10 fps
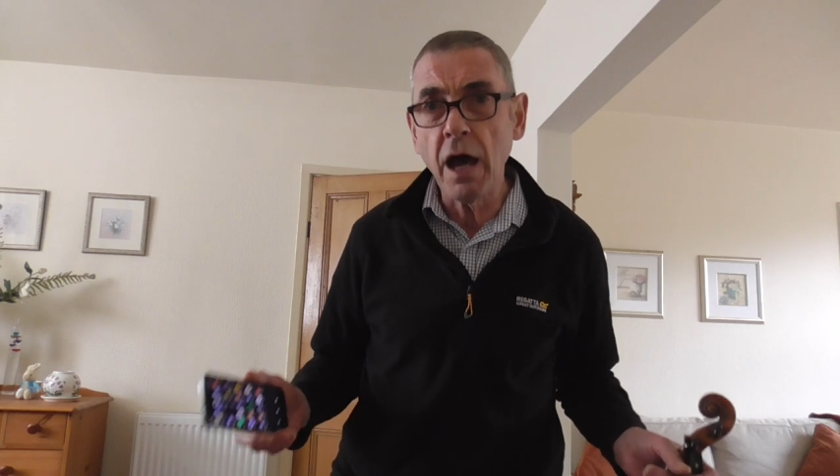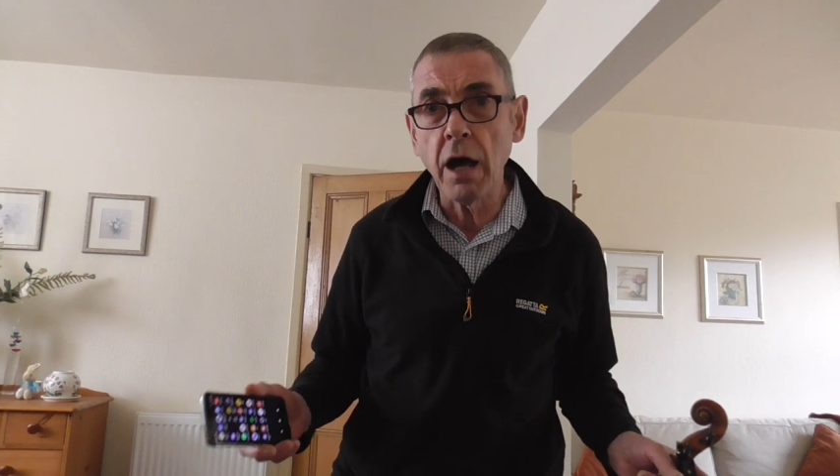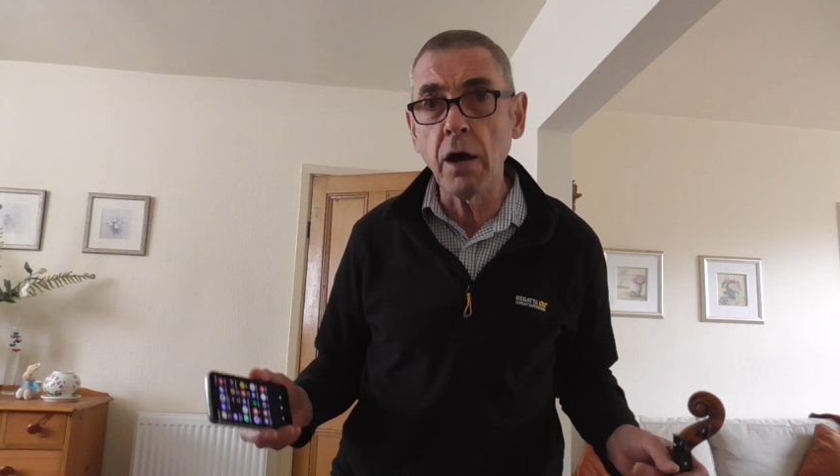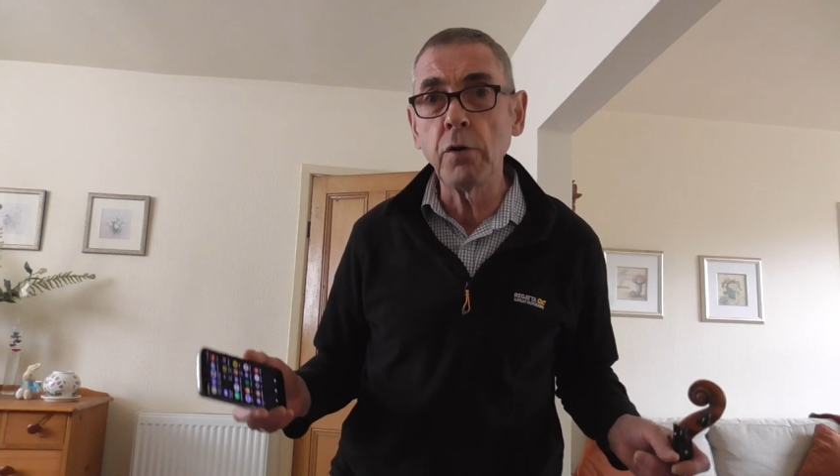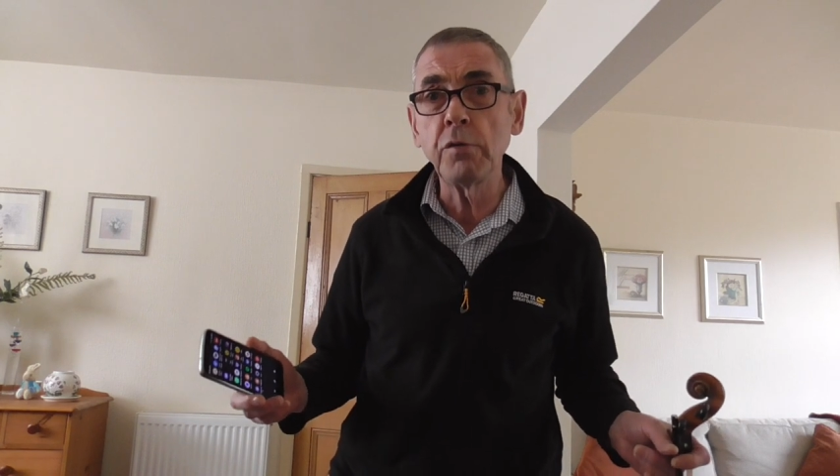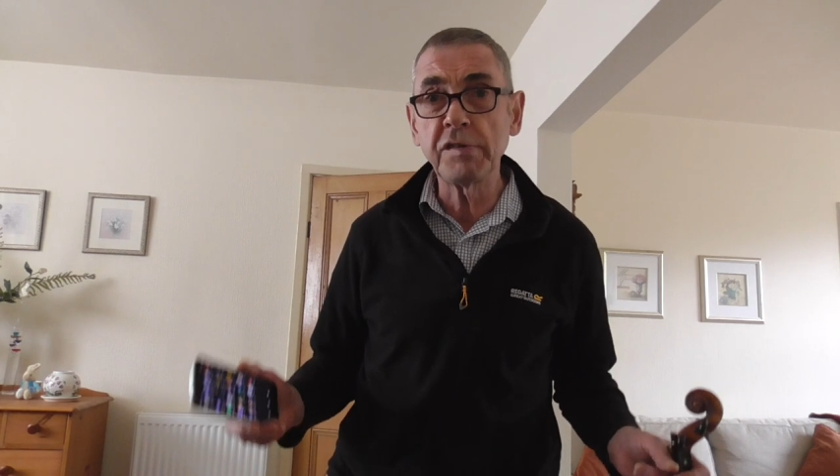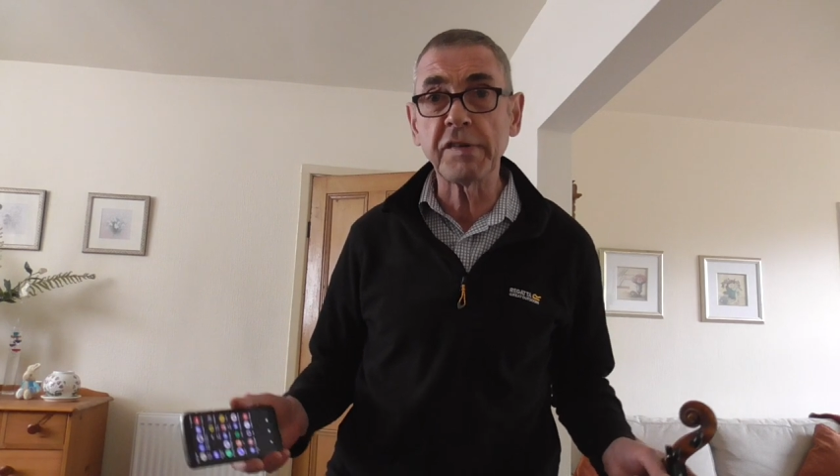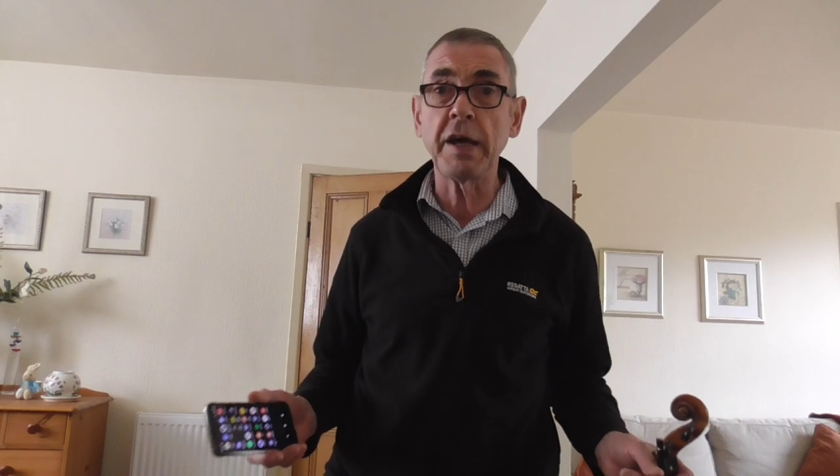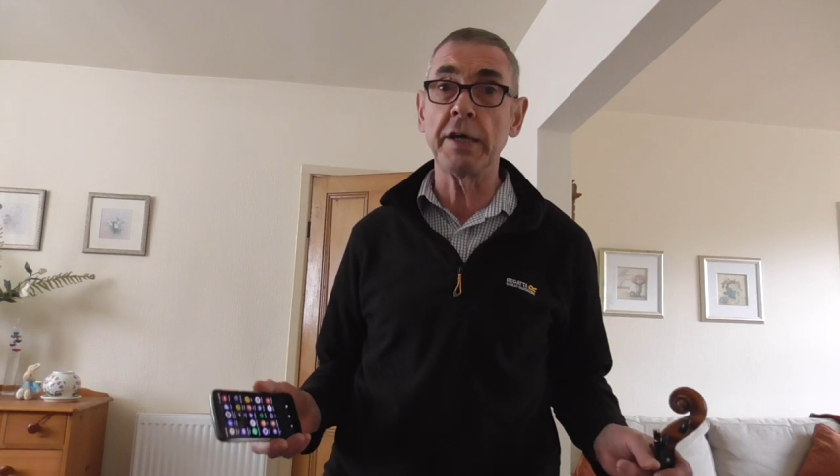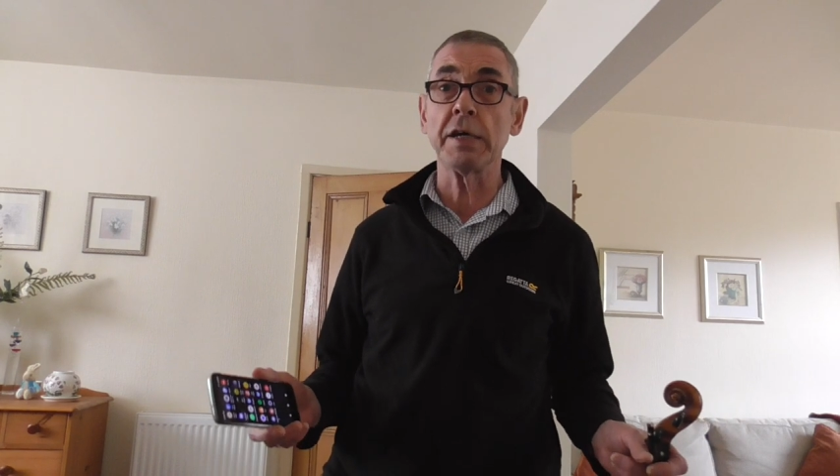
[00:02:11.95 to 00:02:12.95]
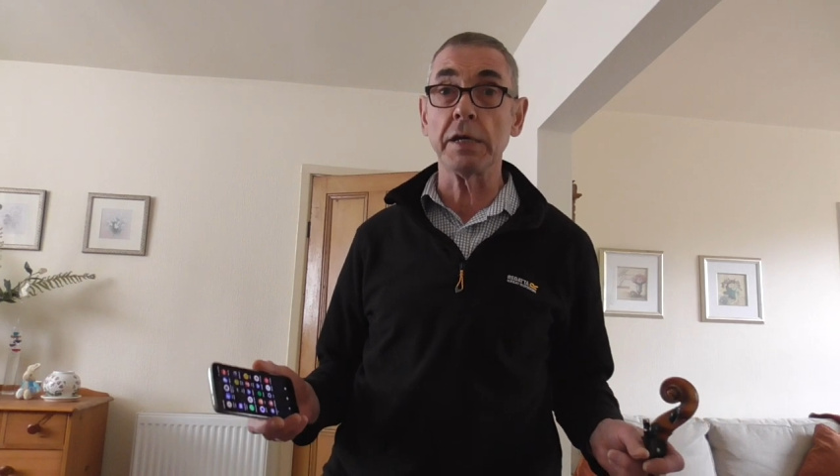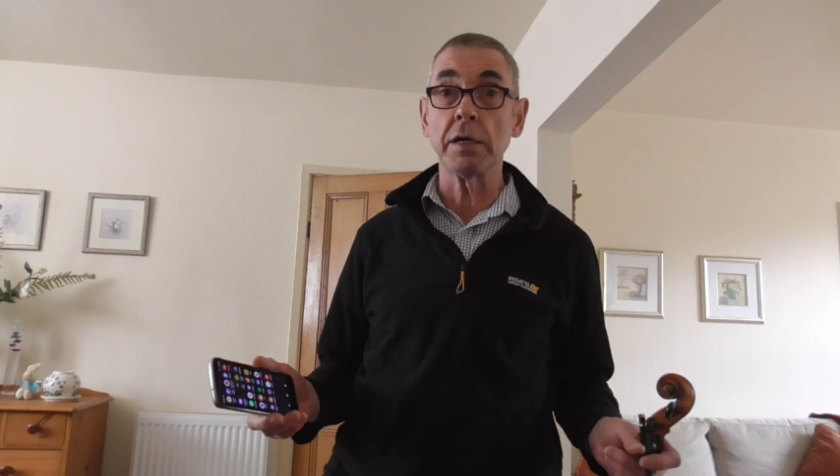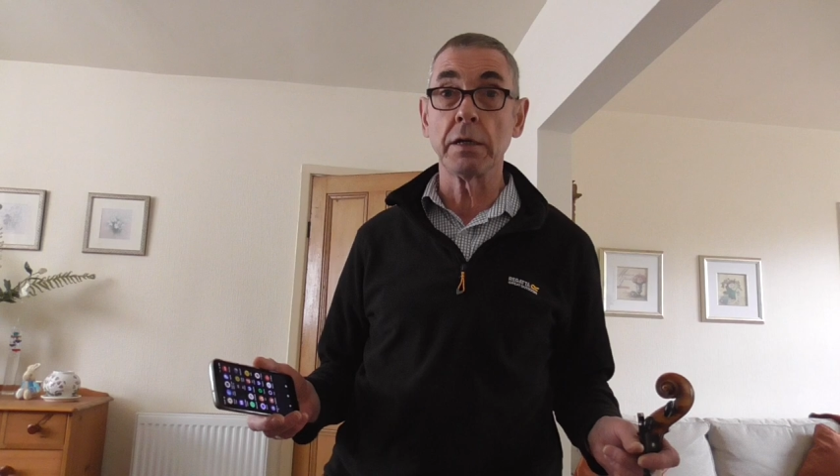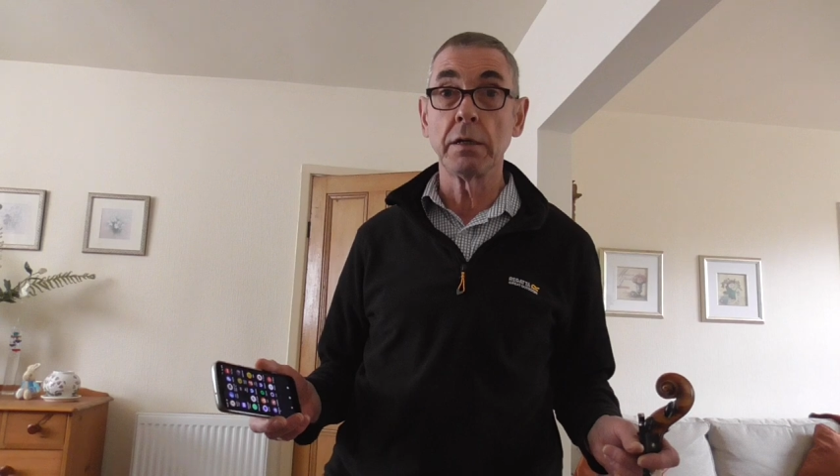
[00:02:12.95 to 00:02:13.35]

Jose.